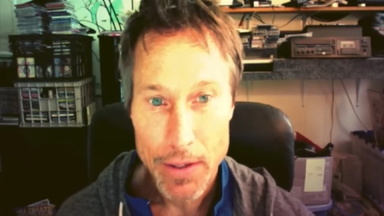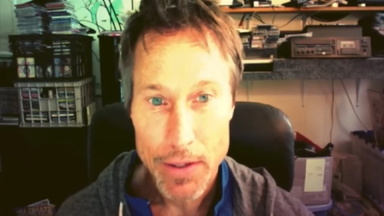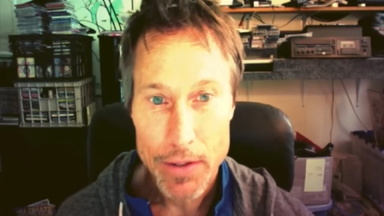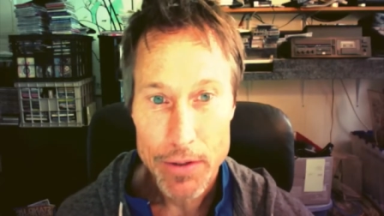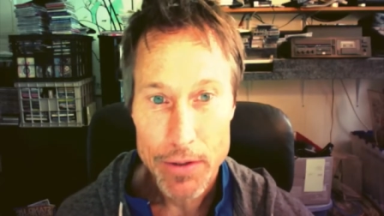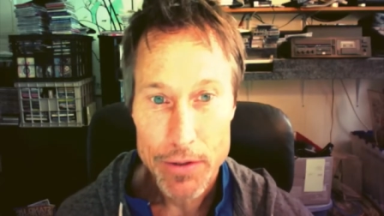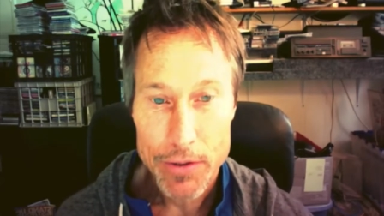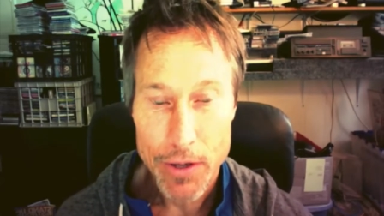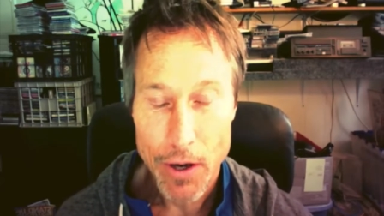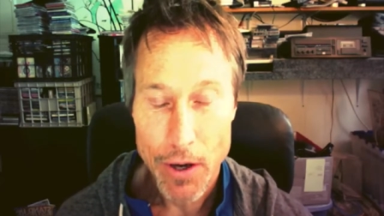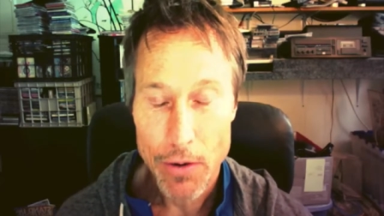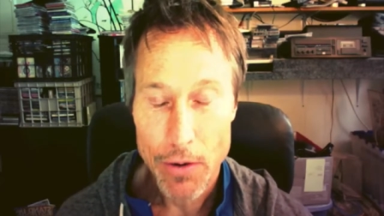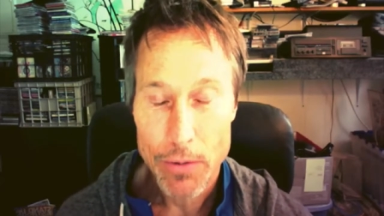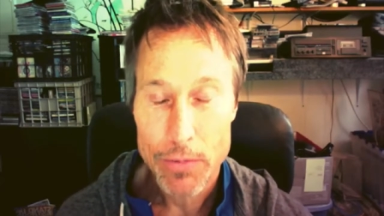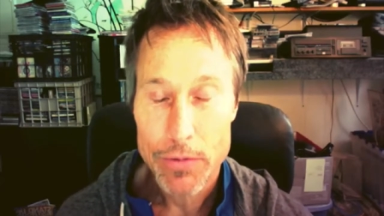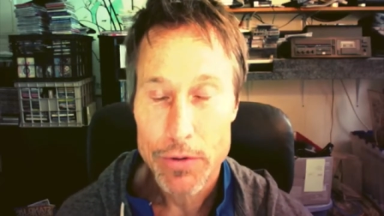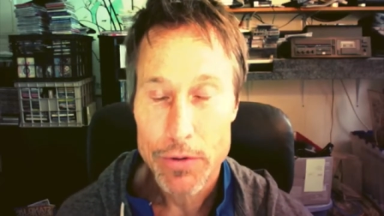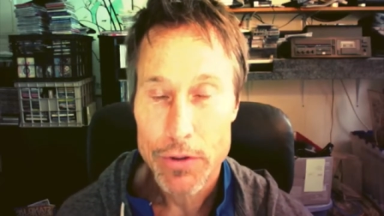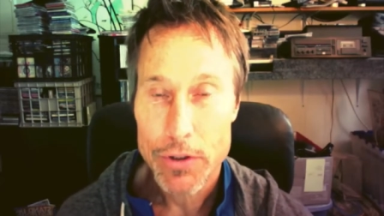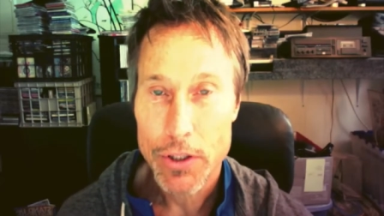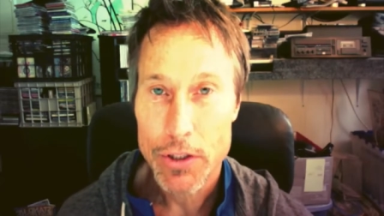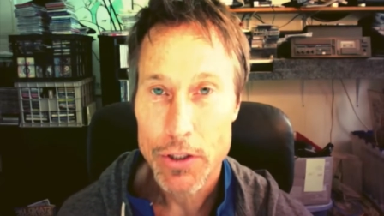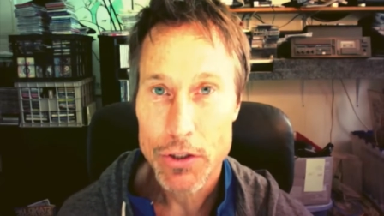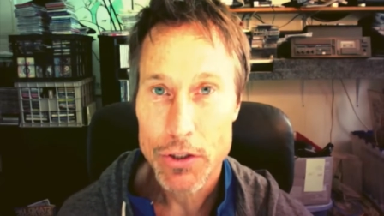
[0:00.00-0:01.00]
So
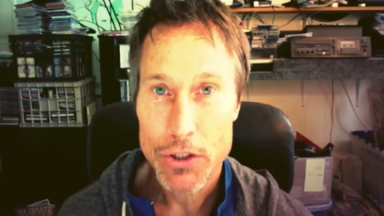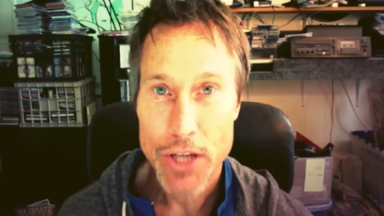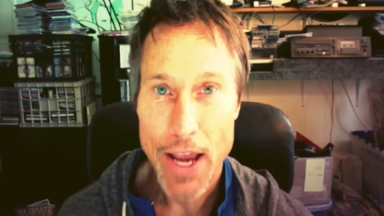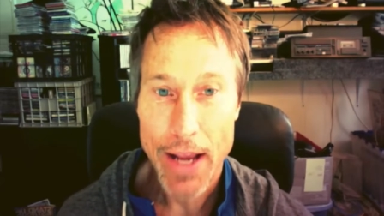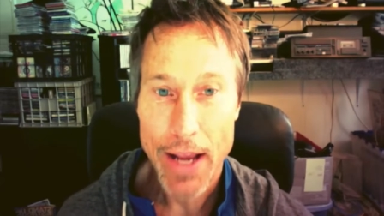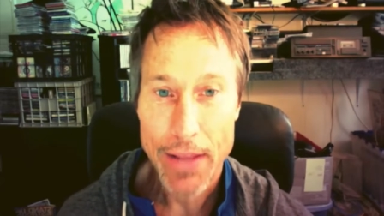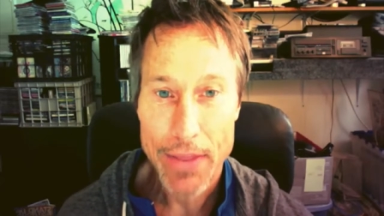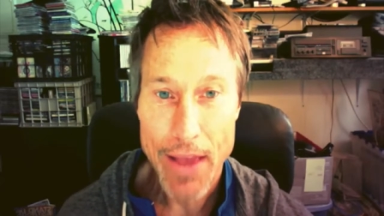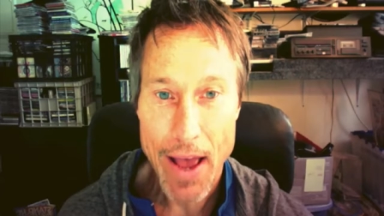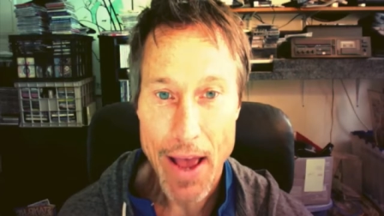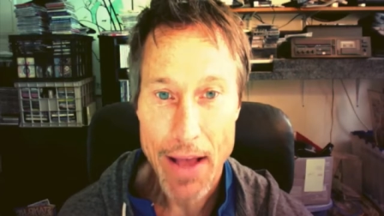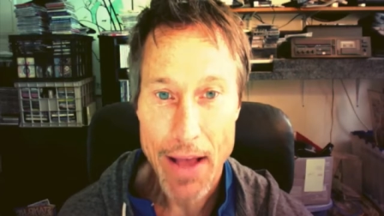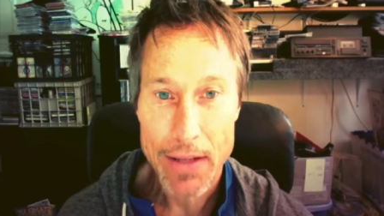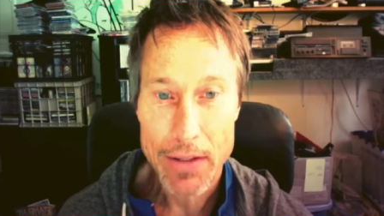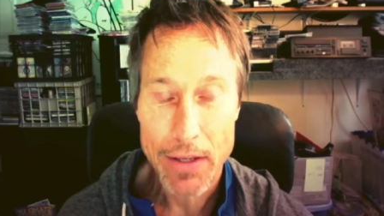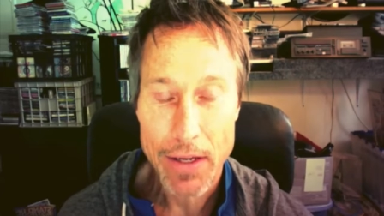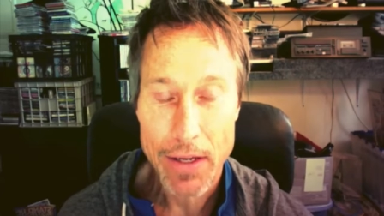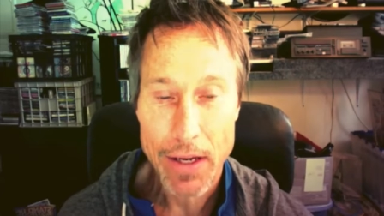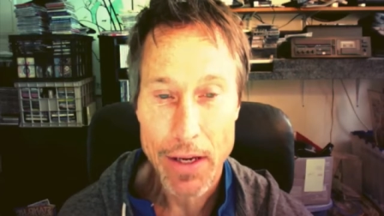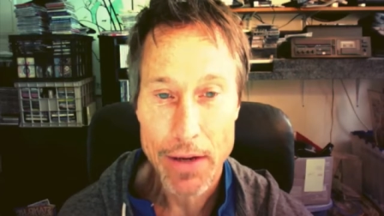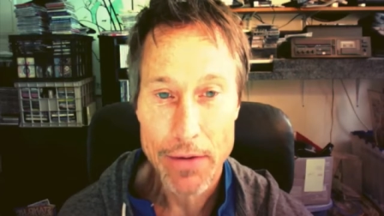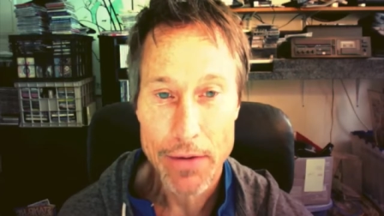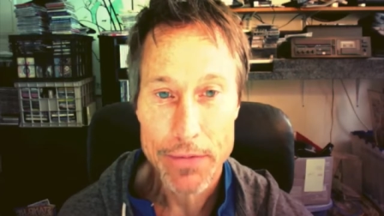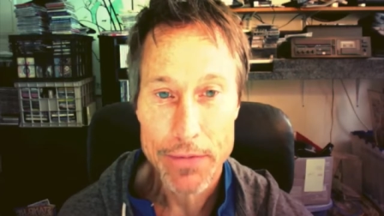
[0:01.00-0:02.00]
just check that
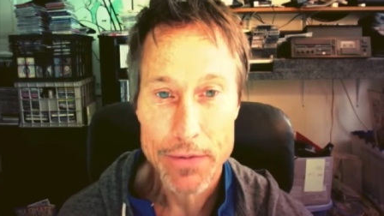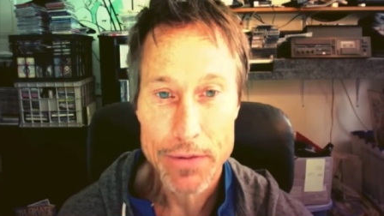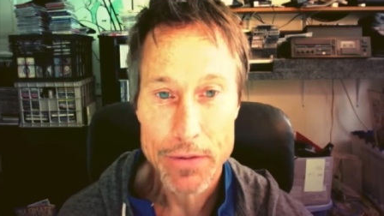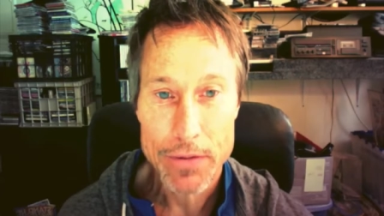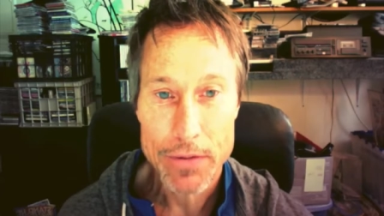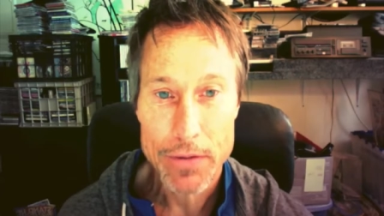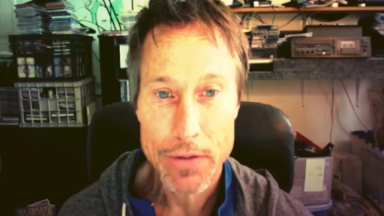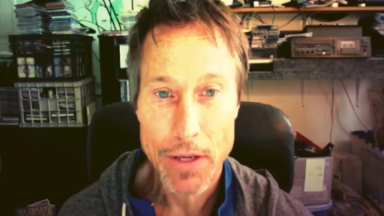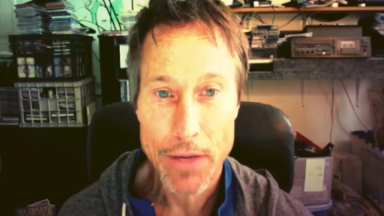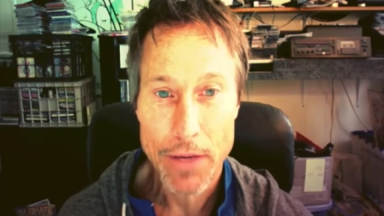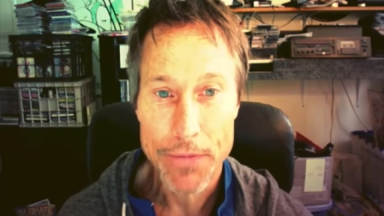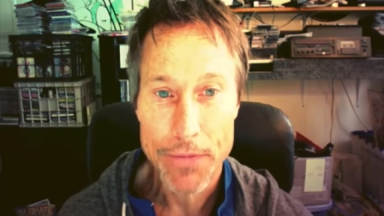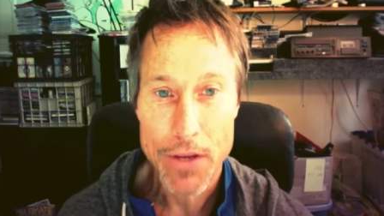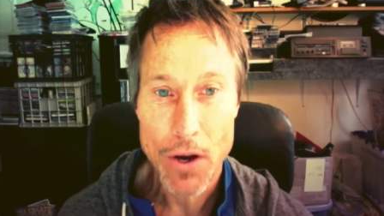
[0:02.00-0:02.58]
if